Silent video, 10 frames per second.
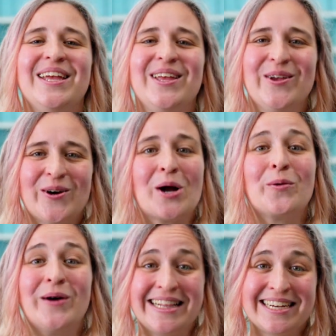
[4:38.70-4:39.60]
You are
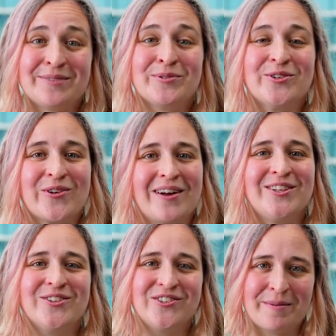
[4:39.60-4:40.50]
welcome to
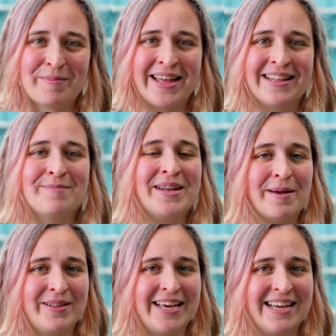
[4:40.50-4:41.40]
travel to Japan
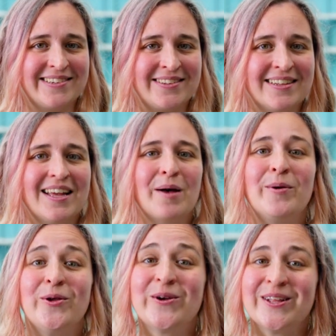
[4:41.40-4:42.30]
mid-application,
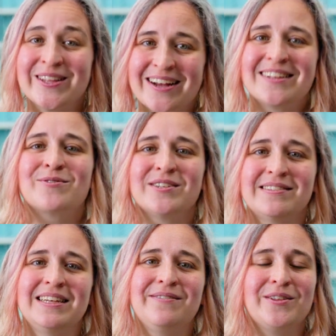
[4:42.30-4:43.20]
but you cannot
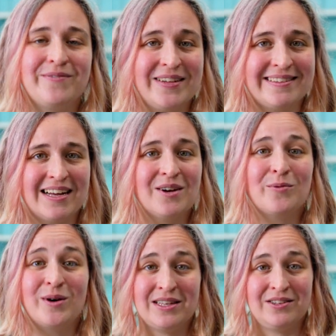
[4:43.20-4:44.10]
receive the visa
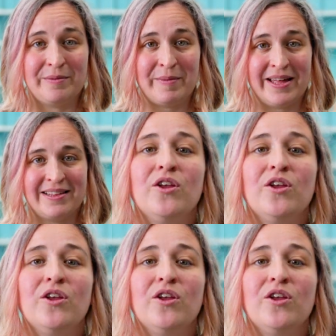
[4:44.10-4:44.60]
while in Japan.